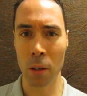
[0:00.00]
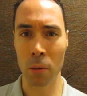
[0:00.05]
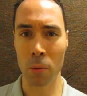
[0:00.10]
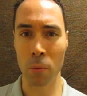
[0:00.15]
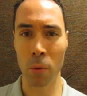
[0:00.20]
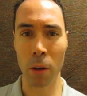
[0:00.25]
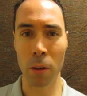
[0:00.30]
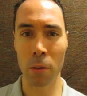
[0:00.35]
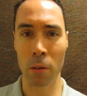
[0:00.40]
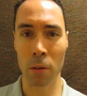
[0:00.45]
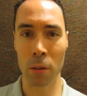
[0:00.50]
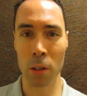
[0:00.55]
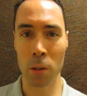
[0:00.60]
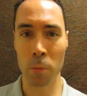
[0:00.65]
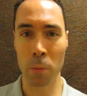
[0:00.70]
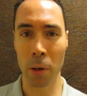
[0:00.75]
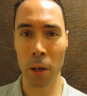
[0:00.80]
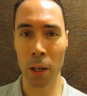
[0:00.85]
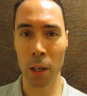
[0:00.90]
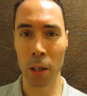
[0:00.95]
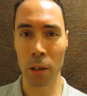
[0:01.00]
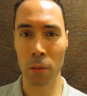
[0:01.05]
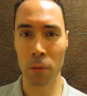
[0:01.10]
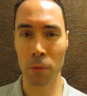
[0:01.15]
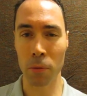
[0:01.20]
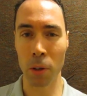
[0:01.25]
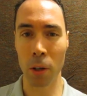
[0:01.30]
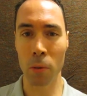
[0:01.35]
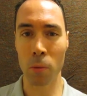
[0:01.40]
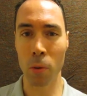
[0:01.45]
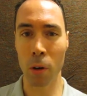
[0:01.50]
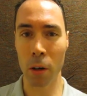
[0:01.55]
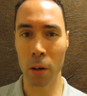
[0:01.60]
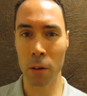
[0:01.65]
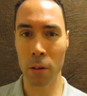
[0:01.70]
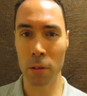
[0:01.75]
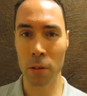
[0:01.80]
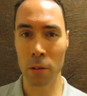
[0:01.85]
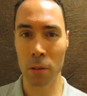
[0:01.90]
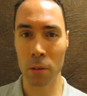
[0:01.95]
whether it's by
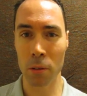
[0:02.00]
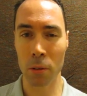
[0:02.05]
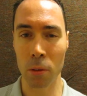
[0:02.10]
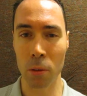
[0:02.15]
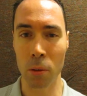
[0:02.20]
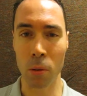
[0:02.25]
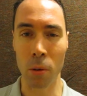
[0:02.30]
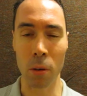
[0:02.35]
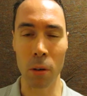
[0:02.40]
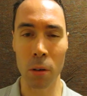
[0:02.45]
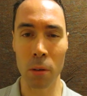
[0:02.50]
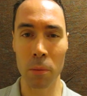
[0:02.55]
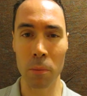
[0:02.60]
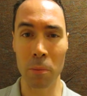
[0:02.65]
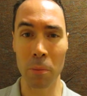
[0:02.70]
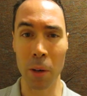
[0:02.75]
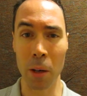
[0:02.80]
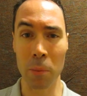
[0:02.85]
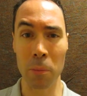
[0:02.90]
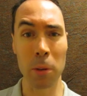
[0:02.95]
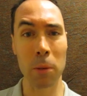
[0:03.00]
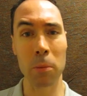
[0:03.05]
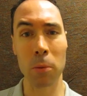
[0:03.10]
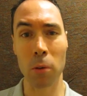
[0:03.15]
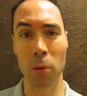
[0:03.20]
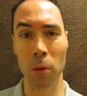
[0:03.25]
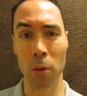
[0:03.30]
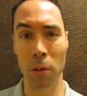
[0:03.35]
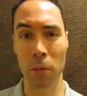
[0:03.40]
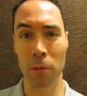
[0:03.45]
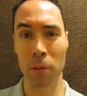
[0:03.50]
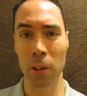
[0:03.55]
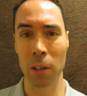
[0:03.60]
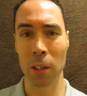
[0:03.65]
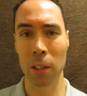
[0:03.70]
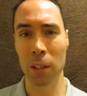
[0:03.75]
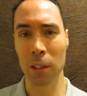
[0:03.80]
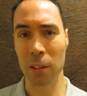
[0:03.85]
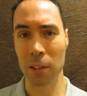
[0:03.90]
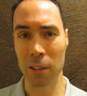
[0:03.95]
floodwaters or by people who have
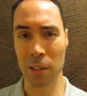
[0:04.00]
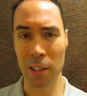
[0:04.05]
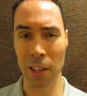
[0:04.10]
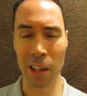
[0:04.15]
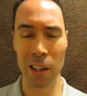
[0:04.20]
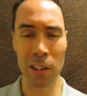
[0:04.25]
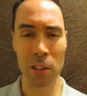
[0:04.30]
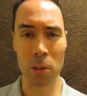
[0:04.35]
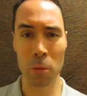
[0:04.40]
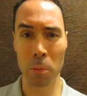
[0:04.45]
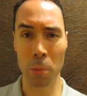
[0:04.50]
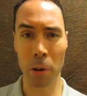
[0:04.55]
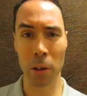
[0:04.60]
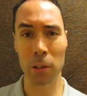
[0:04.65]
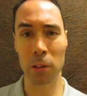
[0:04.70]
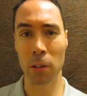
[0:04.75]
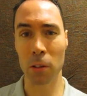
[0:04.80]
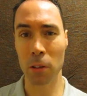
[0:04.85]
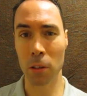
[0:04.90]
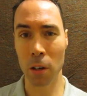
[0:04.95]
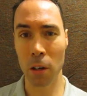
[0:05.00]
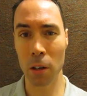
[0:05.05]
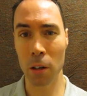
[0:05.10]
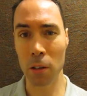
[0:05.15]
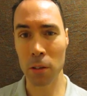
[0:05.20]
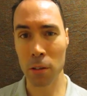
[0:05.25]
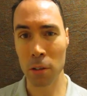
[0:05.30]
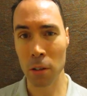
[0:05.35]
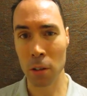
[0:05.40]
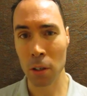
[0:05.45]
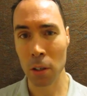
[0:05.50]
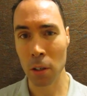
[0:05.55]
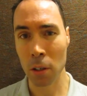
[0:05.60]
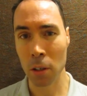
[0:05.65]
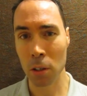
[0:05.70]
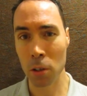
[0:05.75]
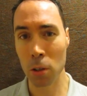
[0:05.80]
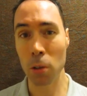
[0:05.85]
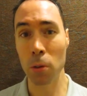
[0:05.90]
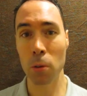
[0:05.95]
decided to park their cars
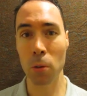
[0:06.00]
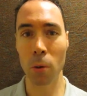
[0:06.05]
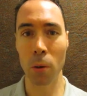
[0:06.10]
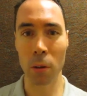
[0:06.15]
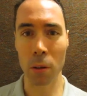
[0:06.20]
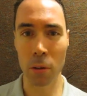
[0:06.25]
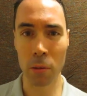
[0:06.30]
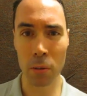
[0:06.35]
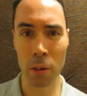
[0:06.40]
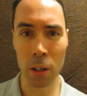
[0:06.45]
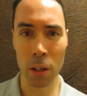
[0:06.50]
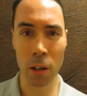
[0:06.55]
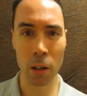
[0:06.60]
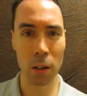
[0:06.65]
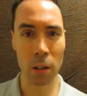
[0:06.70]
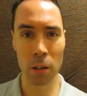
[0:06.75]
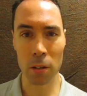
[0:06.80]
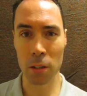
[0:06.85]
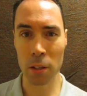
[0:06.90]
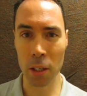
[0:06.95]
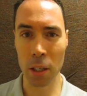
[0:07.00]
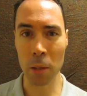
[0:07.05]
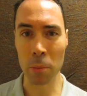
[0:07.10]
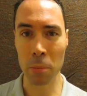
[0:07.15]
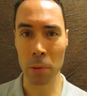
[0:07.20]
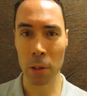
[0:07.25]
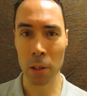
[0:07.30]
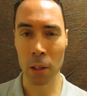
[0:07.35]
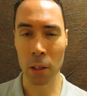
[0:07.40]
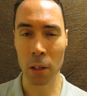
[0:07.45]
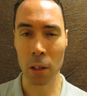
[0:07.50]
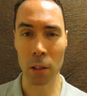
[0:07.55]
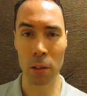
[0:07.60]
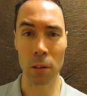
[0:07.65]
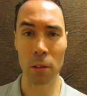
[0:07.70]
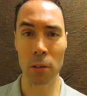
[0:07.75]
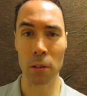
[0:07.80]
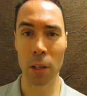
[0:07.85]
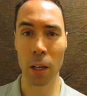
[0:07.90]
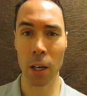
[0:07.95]
two and three cars deep
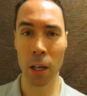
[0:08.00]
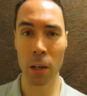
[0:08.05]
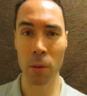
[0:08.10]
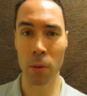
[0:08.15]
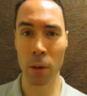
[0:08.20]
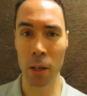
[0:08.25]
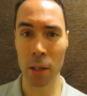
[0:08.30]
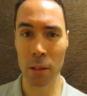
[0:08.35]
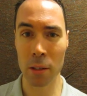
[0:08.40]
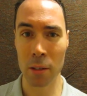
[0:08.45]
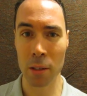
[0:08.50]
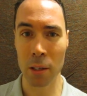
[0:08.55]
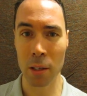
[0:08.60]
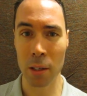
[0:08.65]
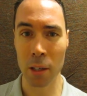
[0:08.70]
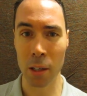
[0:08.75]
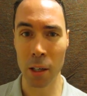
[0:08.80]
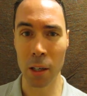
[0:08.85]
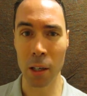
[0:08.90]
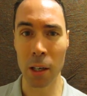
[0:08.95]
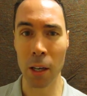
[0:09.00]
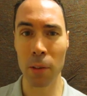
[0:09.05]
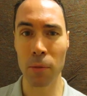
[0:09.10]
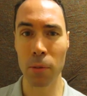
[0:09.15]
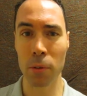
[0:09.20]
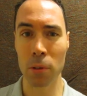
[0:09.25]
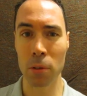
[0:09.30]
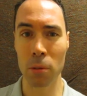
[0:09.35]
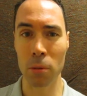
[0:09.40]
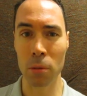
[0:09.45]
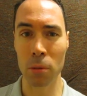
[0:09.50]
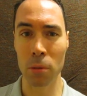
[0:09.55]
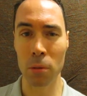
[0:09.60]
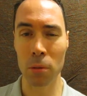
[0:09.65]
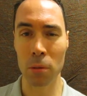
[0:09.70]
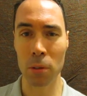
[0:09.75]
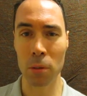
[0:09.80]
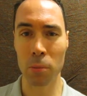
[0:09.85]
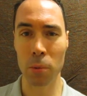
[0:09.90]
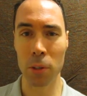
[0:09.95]
along the highways in an effort to
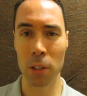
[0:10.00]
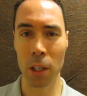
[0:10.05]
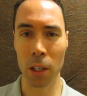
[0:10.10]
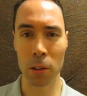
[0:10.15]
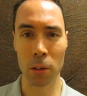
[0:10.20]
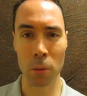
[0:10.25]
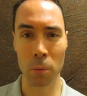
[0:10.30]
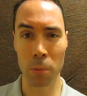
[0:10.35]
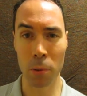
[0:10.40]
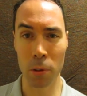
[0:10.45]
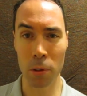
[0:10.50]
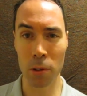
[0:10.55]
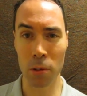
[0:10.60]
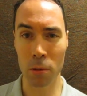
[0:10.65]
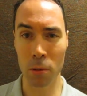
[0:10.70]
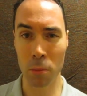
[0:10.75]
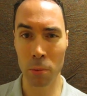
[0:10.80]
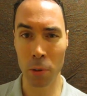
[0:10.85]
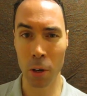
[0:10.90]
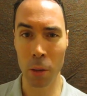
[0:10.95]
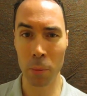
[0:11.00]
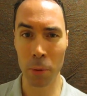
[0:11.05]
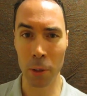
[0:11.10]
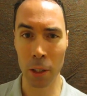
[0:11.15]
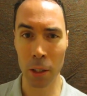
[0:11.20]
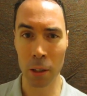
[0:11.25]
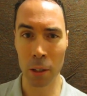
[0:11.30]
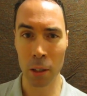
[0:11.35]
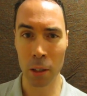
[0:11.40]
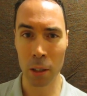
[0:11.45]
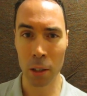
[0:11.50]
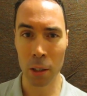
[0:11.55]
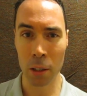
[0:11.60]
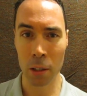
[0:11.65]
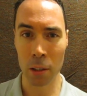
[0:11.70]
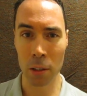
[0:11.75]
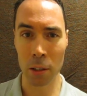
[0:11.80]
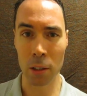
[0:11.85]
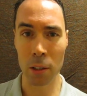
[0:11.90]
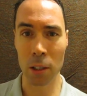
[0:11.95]
protect their personal property
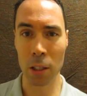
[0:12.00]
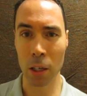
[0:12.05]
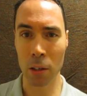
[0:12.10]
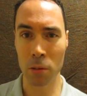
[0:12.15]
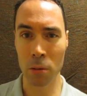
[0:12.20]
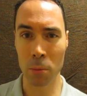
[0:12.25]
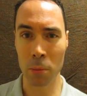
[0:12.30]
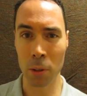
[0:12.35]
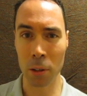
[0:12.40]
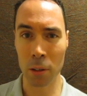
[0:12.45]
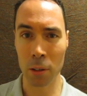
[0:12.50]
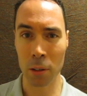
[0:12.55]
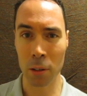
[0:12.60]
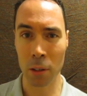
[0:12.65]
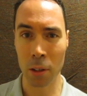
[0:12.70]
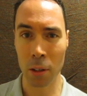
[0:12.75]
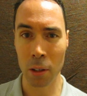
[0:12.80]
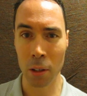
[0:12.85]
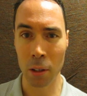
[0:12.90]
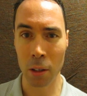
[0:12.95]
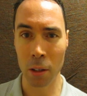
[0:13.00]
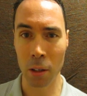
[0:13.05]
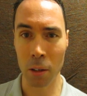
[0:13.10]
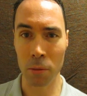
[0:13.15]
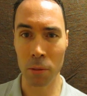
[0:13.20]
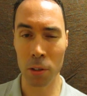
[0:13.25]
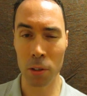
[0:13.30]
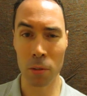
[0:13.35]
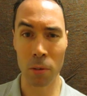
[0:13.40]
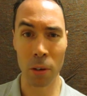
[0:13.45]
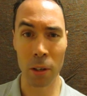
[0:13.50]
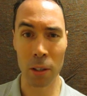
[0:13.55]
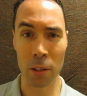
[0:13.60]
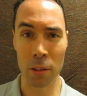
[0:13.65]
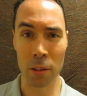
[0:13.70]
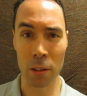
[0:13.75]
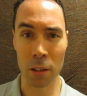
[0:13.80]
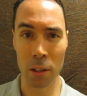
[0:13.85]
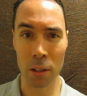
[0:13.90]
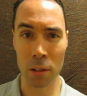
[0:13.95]
to the detriment of this great
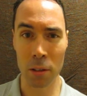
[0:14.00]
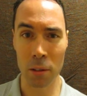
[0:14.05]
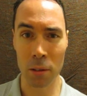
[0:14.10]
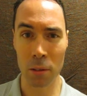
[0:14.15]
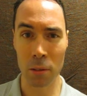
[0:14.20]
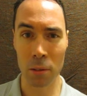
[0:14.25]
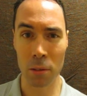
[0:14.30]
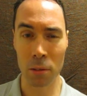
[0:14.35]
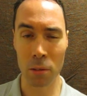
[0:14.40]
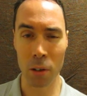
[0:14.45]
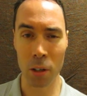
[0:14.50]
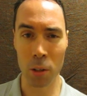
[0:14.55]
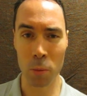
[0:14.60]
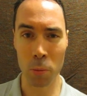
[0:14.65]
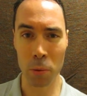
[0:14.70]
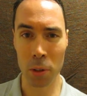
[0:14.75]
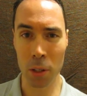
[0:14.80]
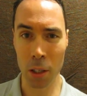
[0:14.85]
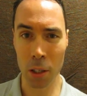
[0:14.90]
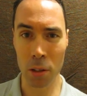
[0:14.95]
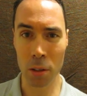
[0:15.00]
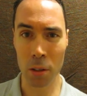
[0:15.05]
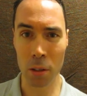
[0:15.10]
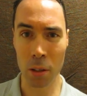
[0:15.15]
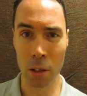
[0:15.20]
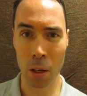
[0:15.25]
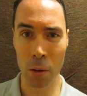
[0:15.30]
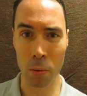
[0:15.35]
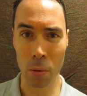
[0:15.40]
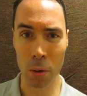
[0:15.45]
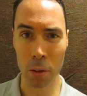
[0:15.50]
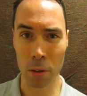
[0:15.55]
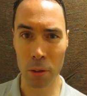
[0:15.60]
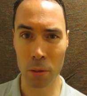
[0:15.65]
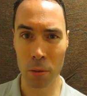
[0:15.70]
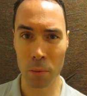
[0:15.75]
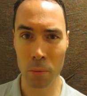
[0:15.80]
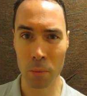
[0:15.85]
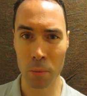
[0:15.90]
city's transportation networks.